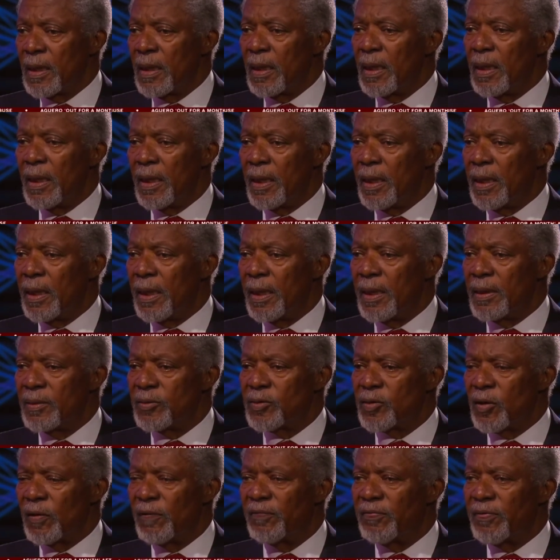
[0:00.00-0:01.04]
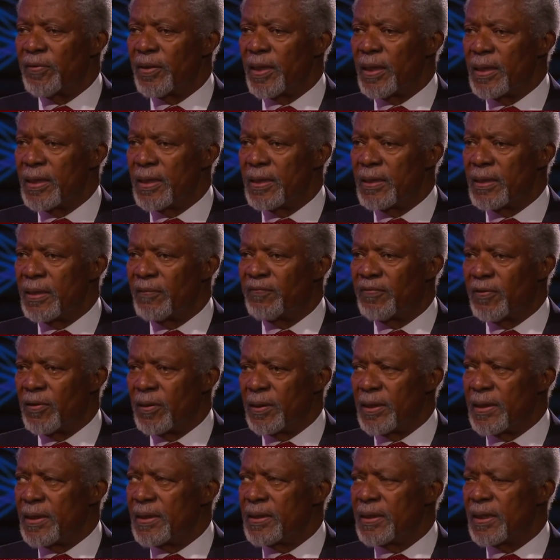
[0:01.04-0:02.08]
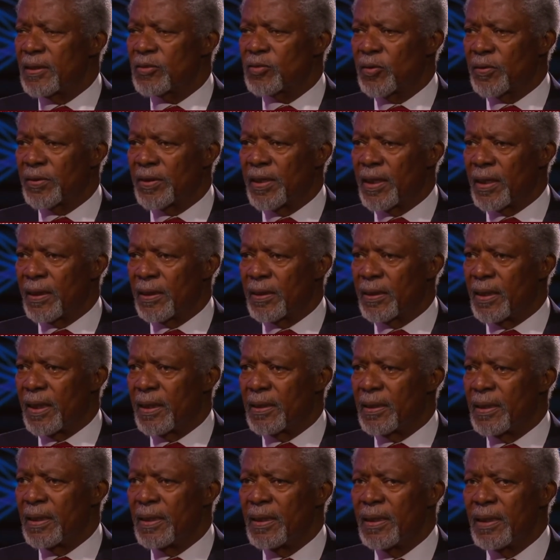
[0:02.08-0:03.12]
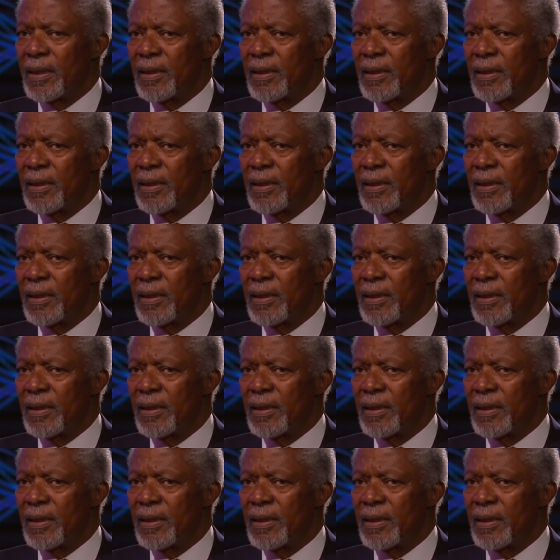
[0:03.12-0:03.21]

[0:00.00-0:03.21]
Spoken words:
And so for leaders to think that